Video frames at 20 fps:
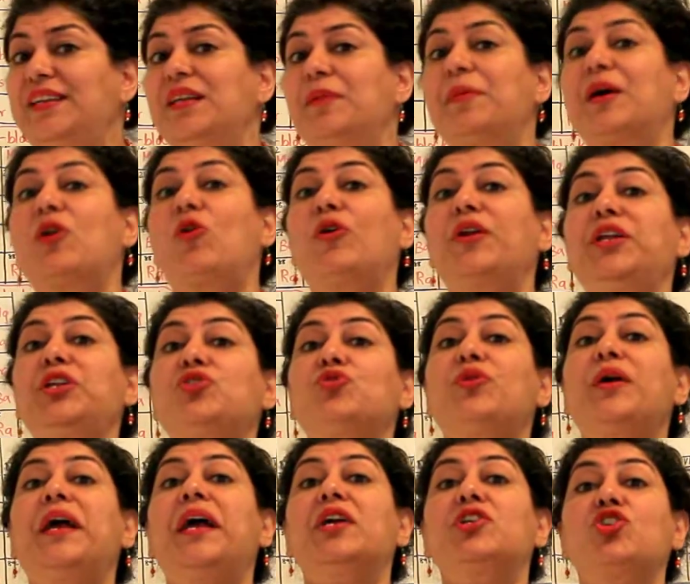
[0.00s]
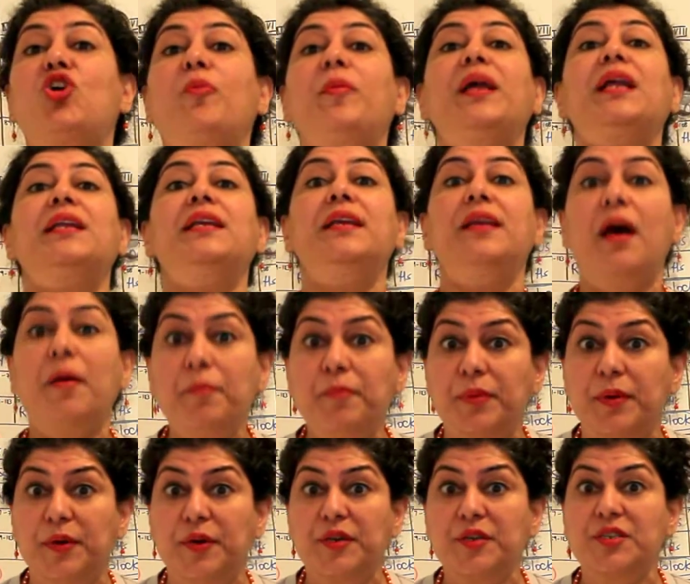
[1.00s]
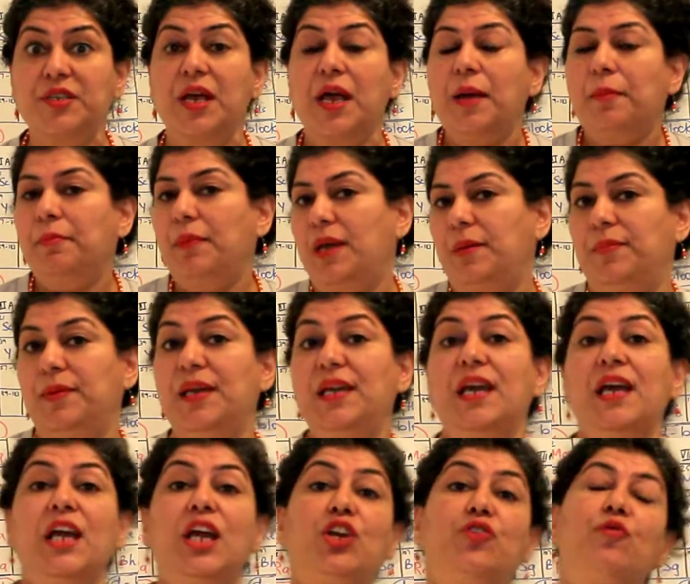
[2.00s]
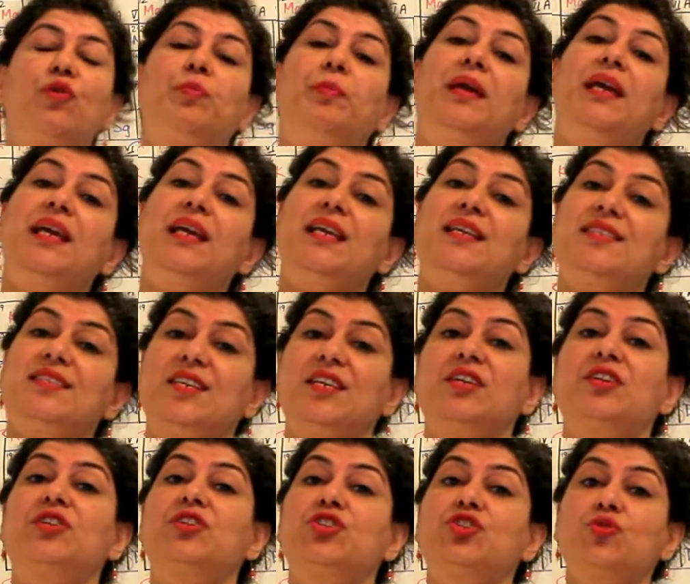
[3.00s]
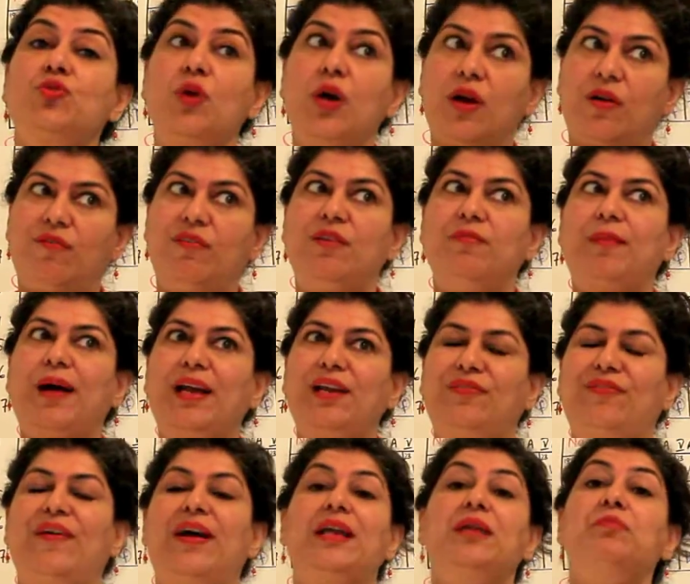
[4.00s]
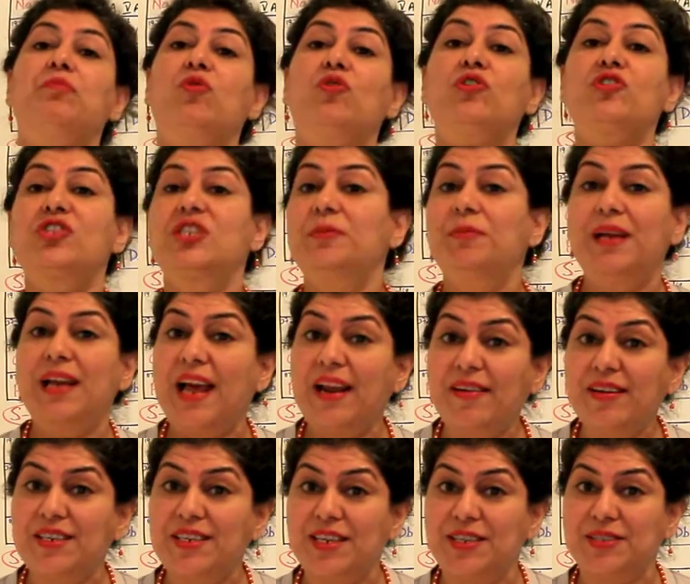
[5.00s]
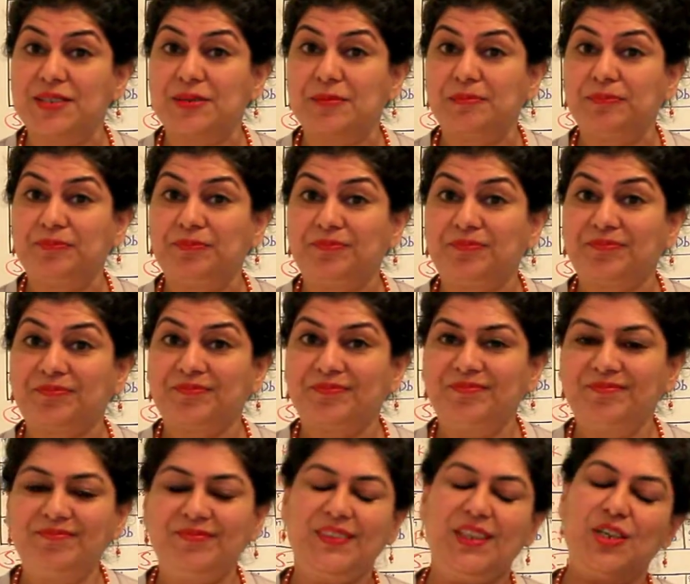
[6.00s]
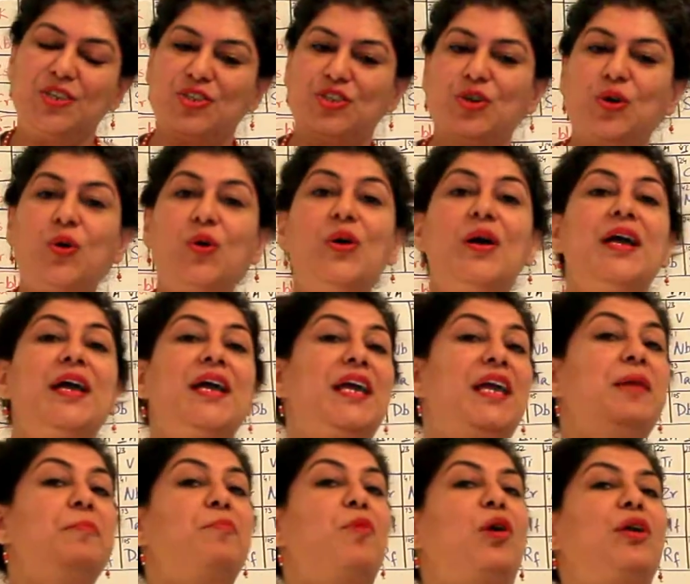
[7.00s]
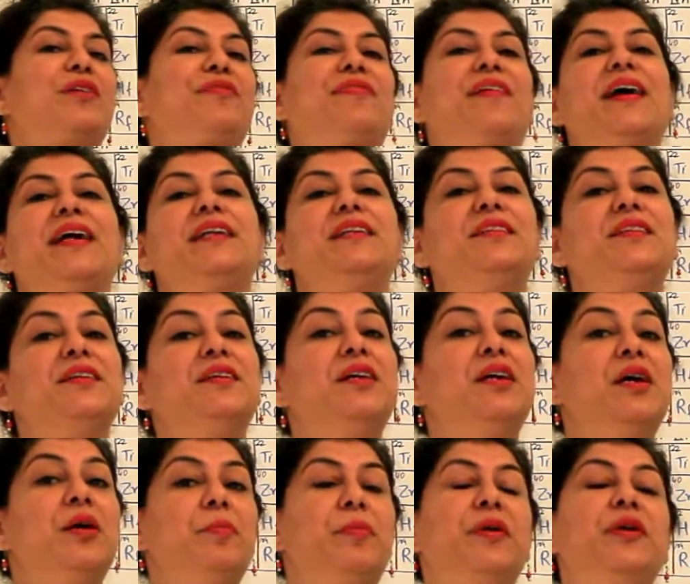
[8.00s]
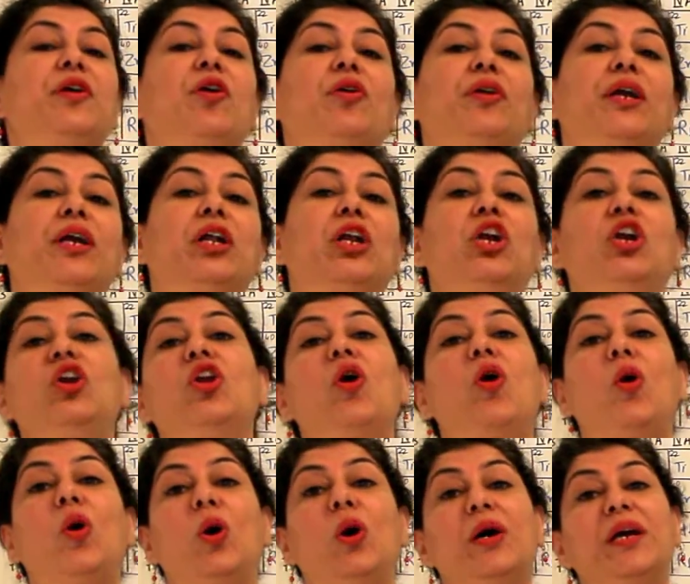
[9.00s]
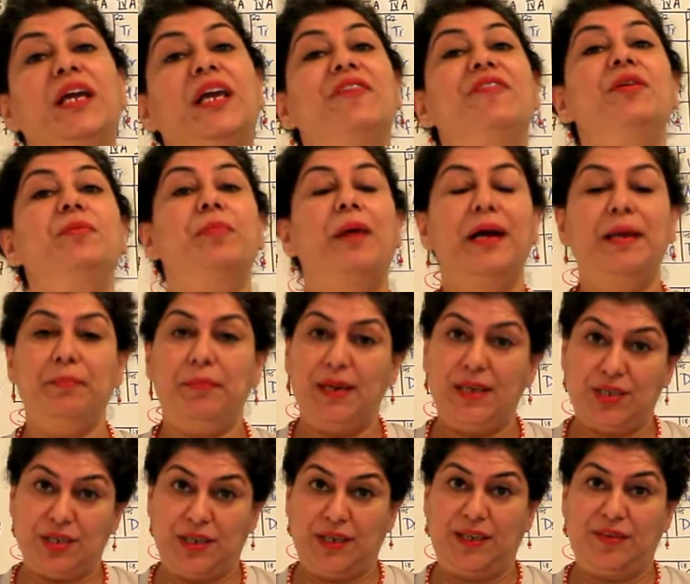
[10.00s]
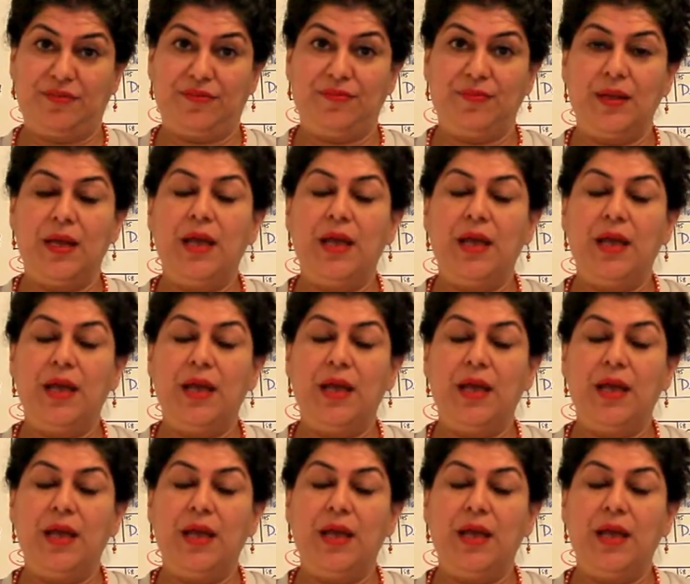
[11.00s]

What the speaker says: them according to their atomic numbers, maybe it would be easier to, we might find more similarities. So he modified the periodic law given by Mendeleev.